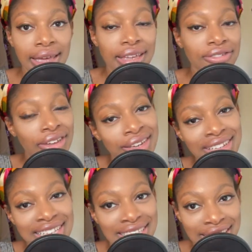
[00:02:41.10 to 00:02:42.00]

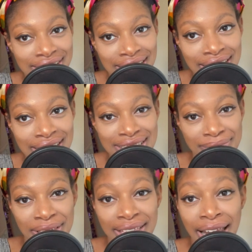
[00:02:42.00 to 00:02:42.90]
Infantilization is
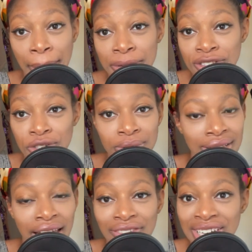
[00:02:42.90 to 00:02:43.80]
something that happens to a
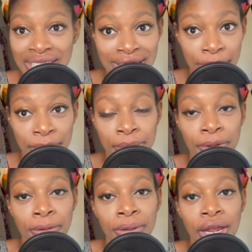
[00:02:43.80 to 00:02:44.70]
lot of autistic
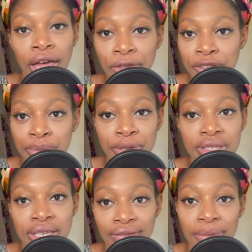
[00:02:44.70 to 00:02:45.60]
people when others
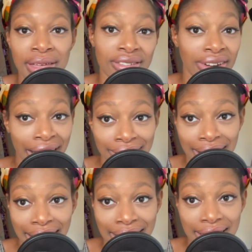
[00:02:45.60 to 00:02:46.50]
perceive them as
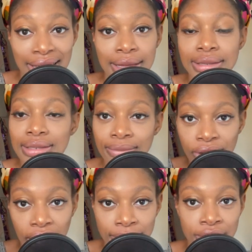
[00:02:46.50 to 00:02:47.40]
childlike.
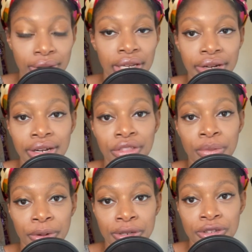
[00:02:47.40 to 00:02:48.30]
Sometimes you'll hear it in the
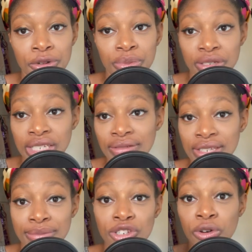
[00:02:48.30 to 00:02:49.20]
person who perceives
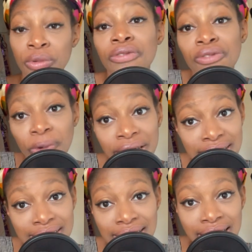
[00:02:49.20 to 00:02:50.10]
them's tone of
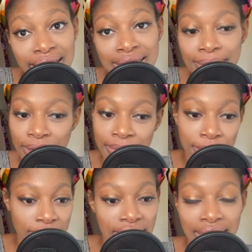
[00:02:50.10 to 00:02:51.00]
voice. Sometimes
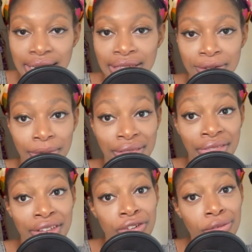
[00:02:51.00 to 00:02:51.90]
you'll see it in the way that
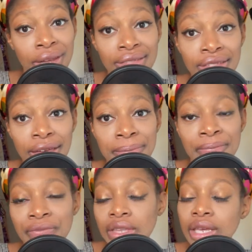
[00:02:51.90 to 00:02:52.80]
they treat them.
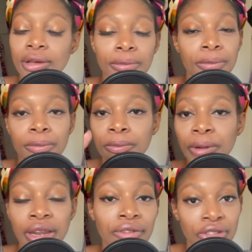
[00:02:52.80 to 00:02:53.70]

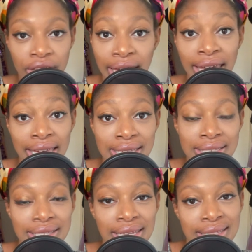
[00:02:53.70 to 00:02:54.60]
Whatever the
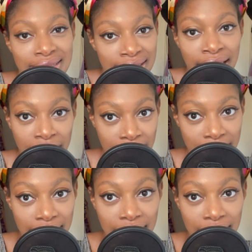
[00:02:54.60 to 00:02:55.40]
case, it's there.